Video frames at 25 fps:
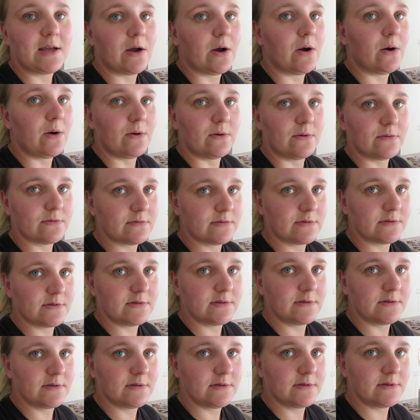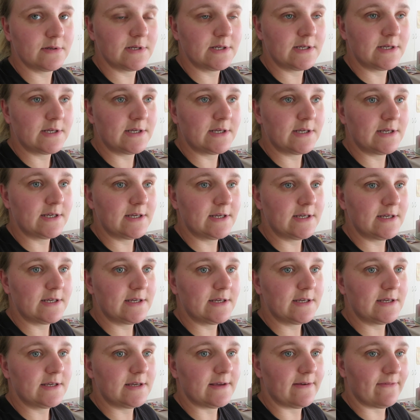holes
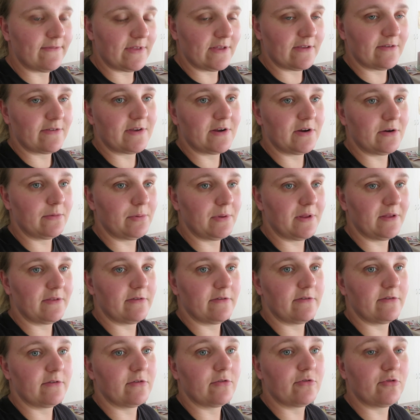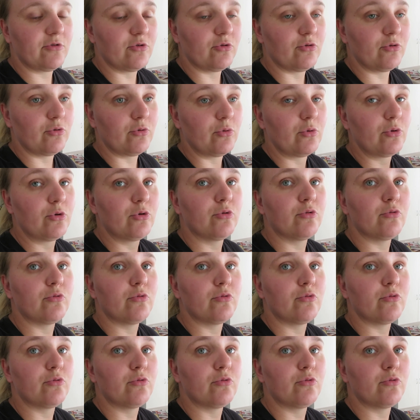if the stirrup leathers are too